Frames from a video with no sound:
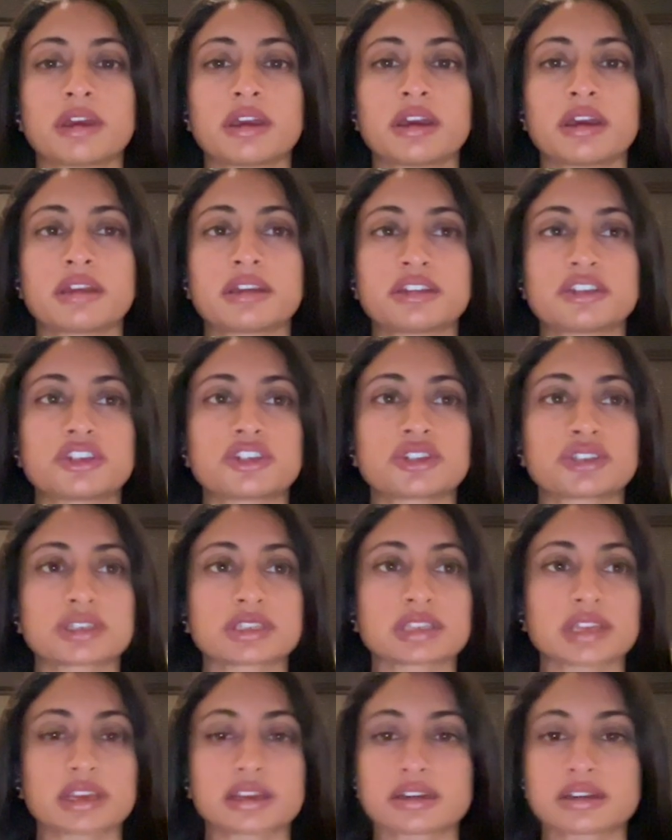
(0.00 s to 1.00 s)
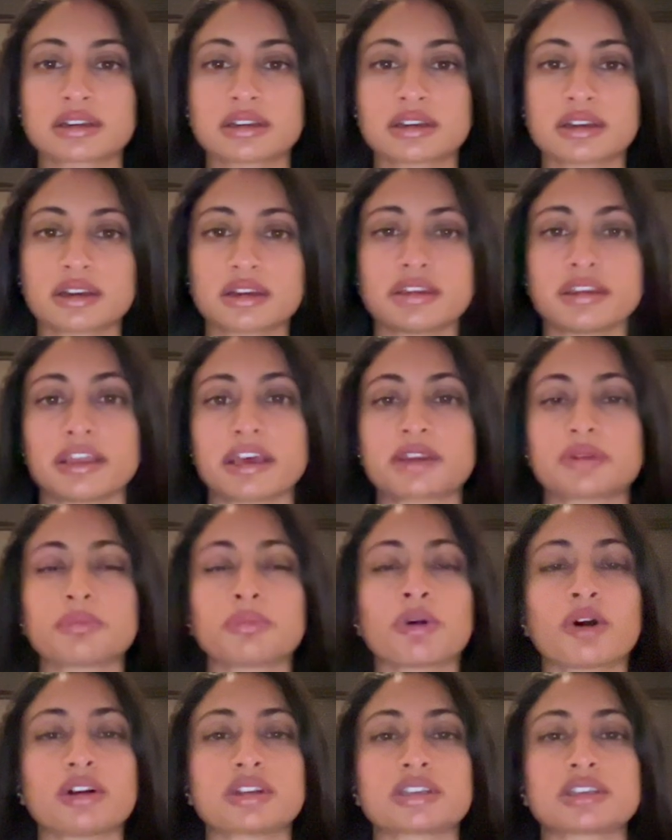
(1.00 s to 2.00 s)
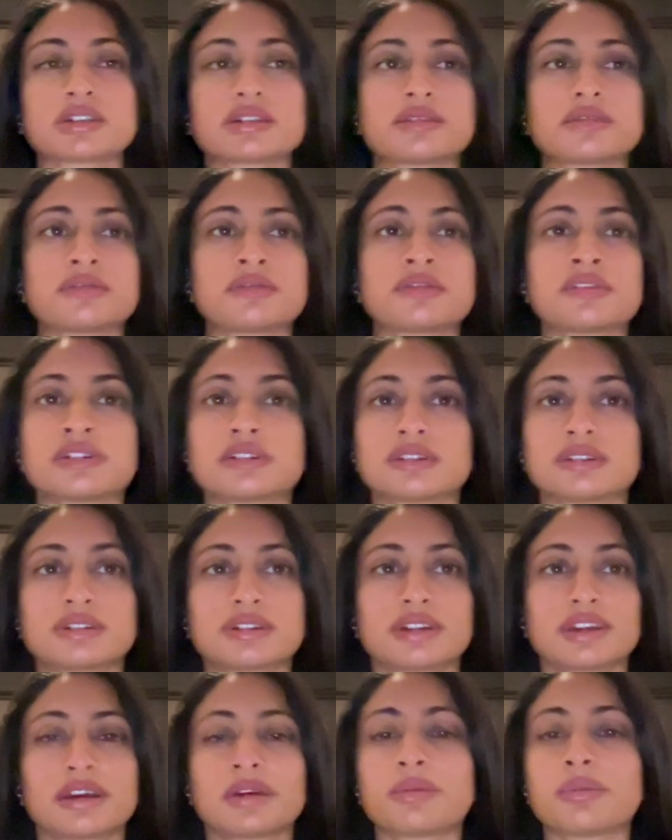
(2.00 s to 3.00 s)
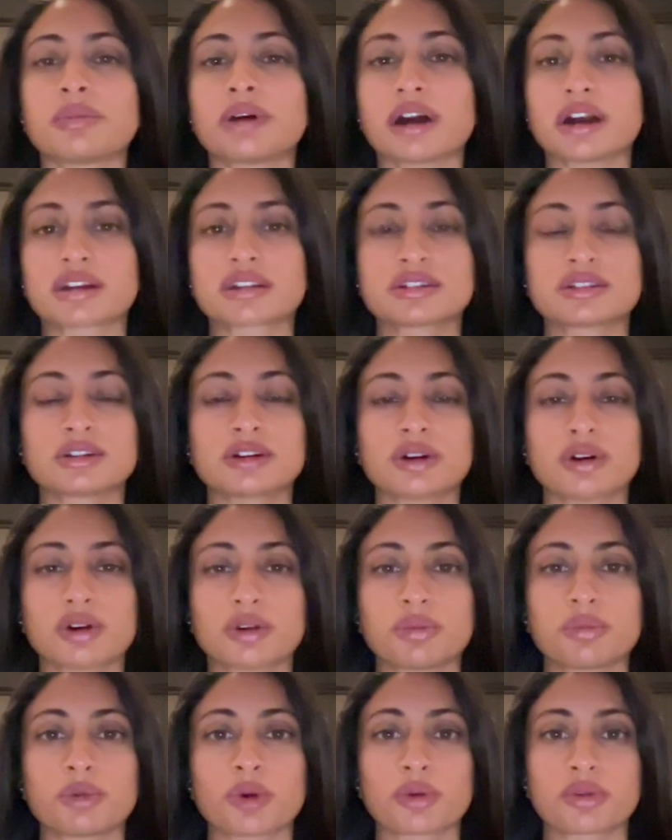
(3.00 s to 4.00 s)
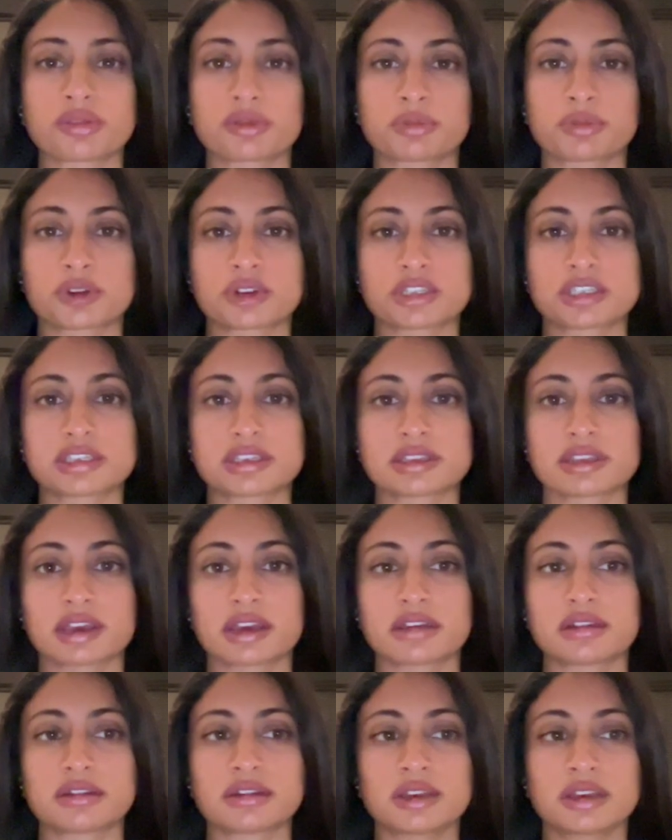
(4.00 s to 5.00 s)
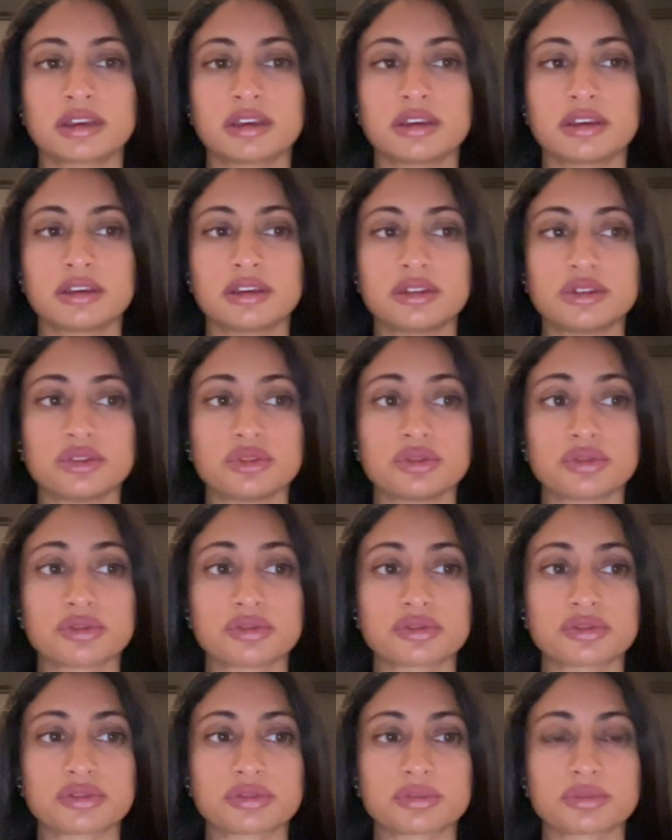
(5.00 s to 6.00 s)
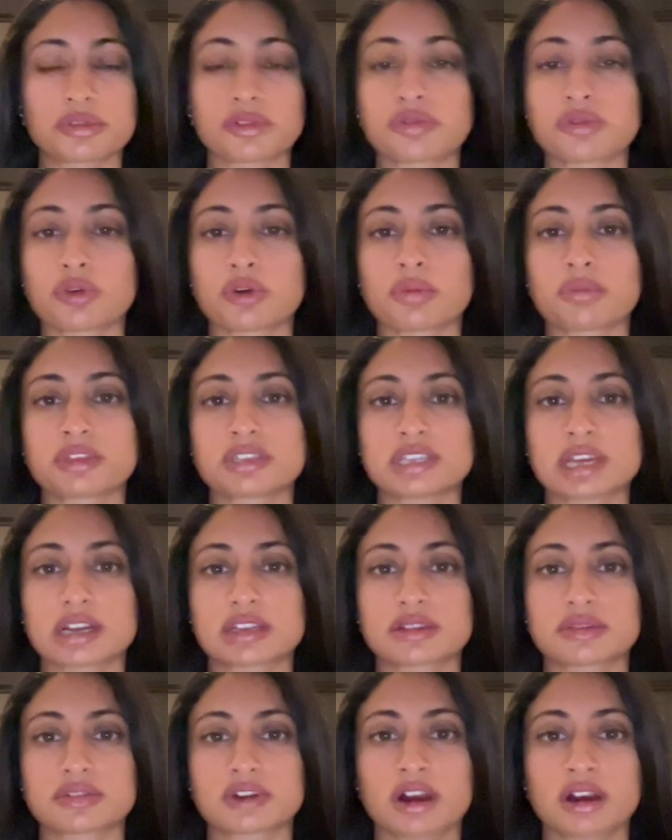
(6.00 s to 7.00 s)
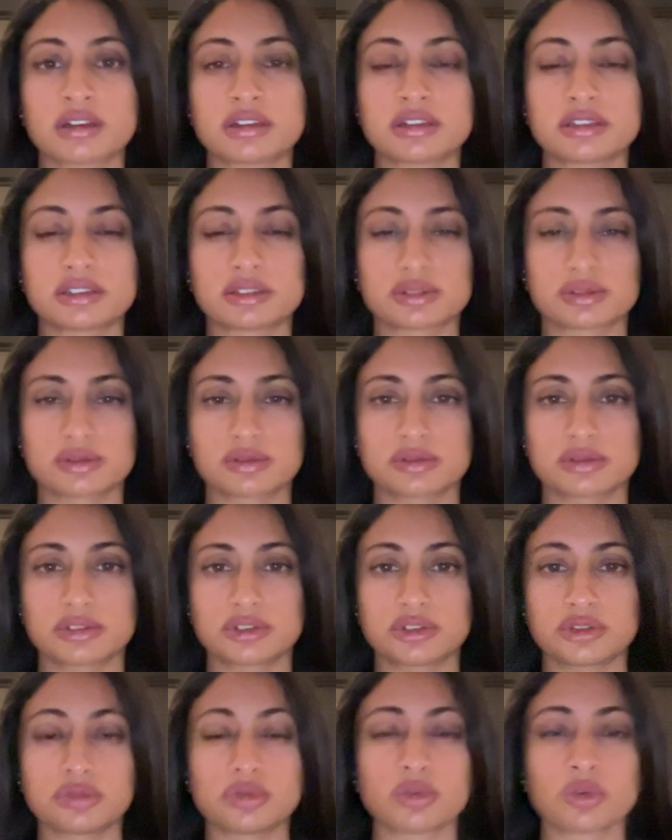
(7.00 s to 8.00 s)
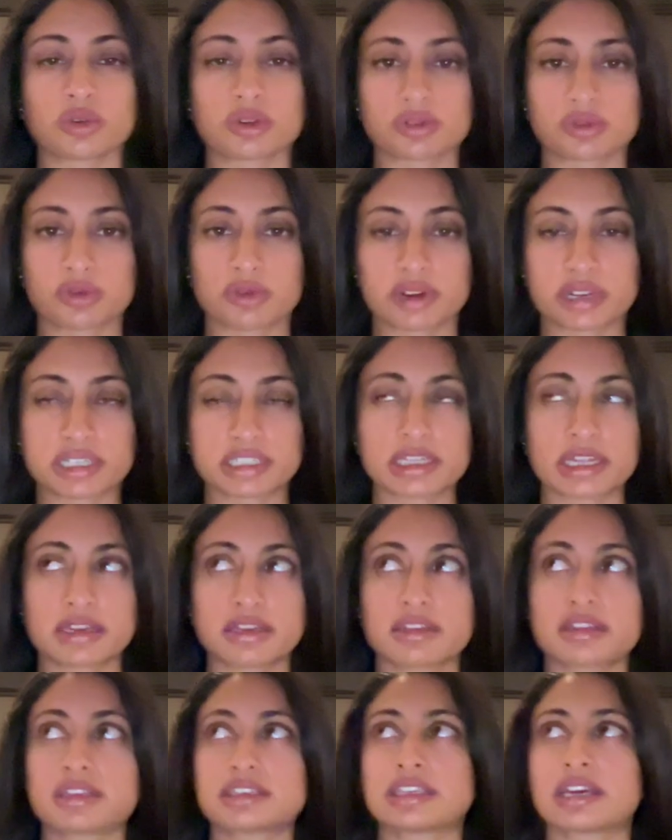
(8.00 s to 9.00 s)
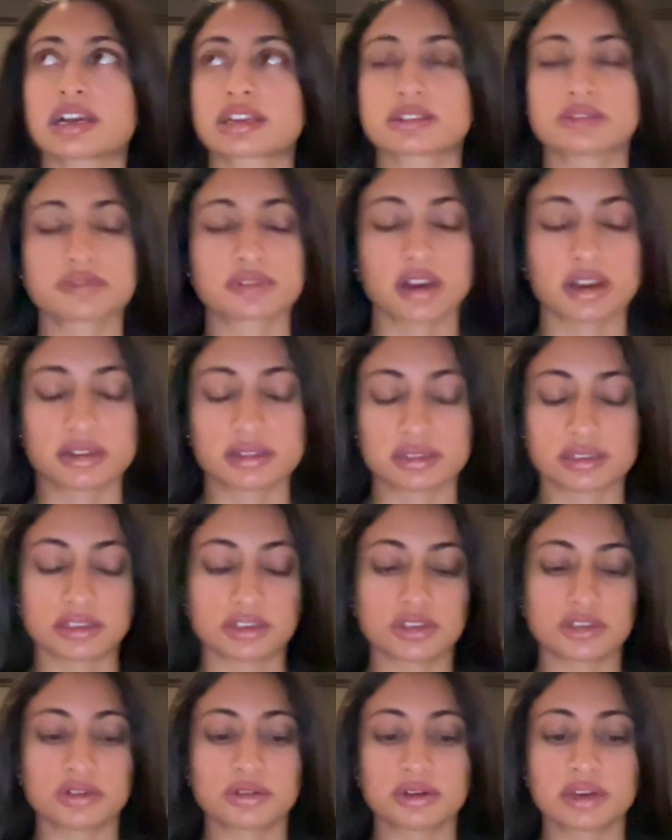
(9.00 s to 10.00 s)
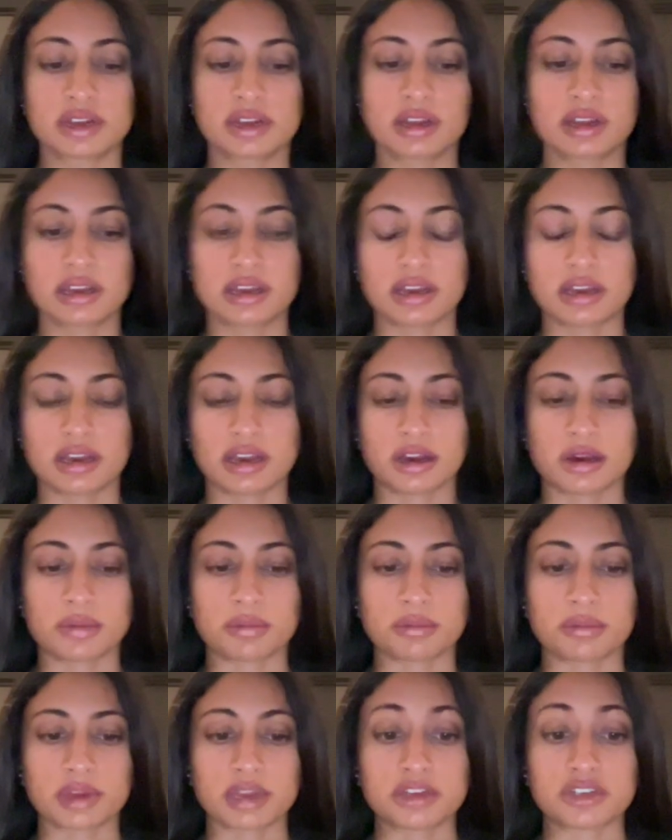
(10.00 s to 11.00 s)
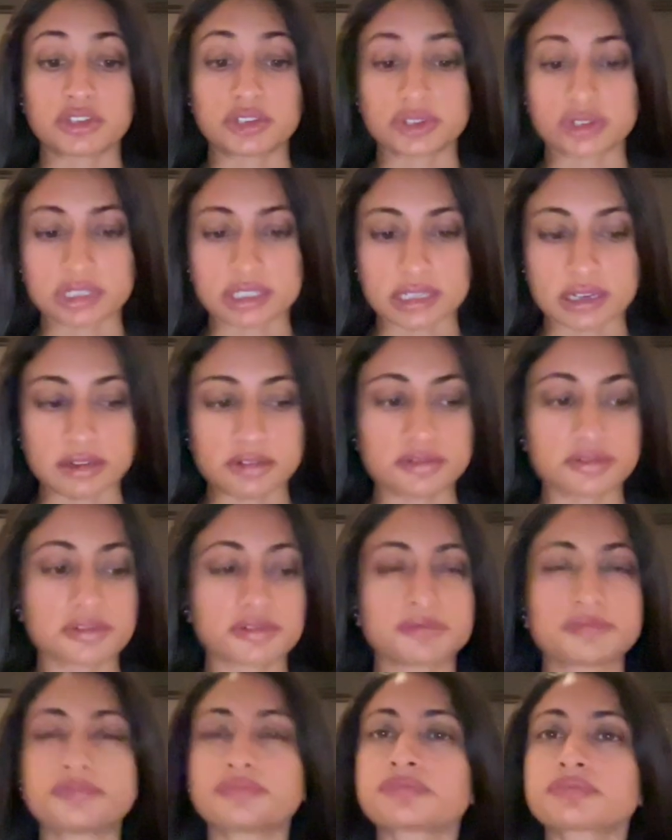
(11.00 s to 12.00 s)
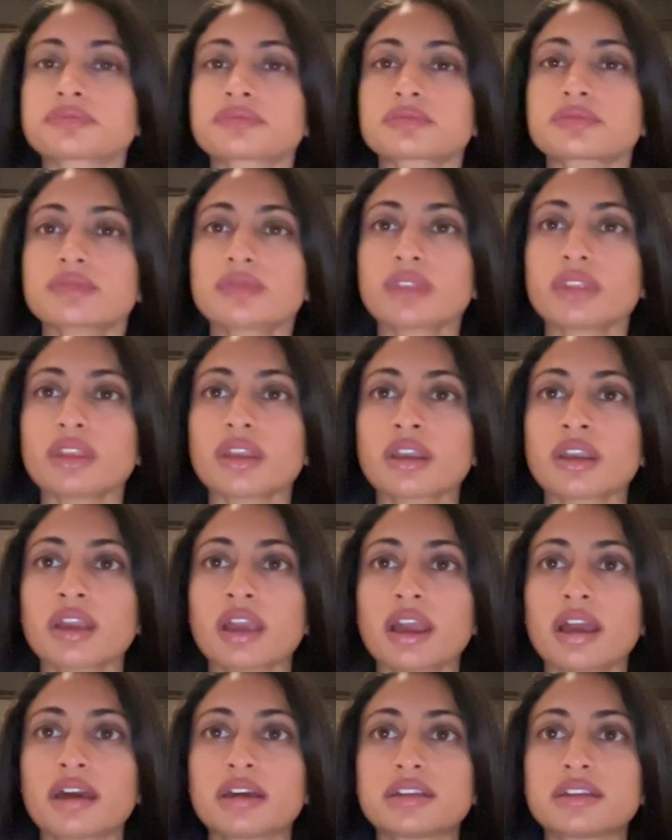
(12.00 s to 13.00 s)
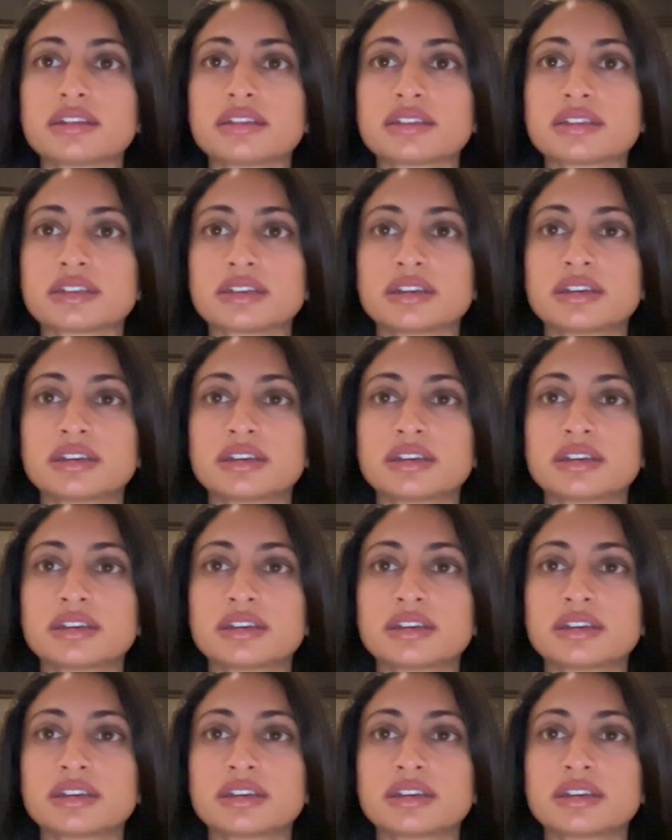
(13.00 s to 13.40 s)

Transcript: and it's just like a net positive impact on both the person that you've performed this act of kindness to or extended this act of kindness to, and to yourself. And